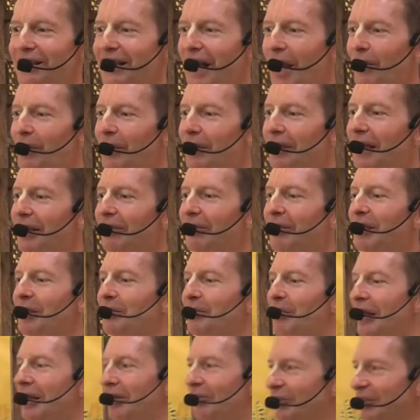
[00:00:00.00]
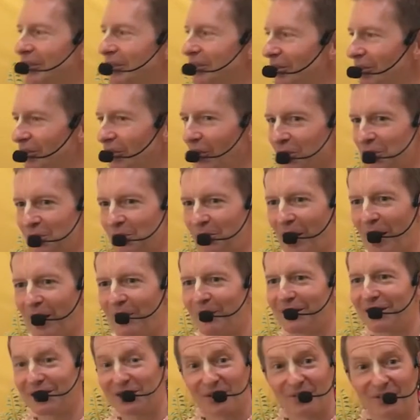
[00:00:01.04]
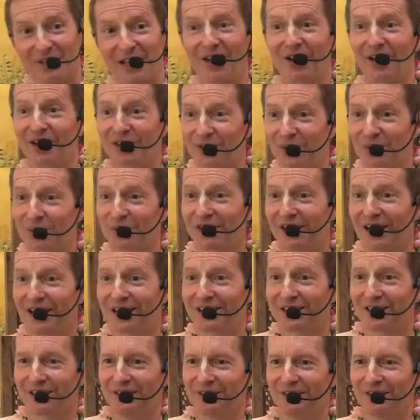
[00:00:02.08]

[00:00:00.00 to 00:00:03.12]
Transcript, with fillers: they were giving benefit to those brahmanas of their association.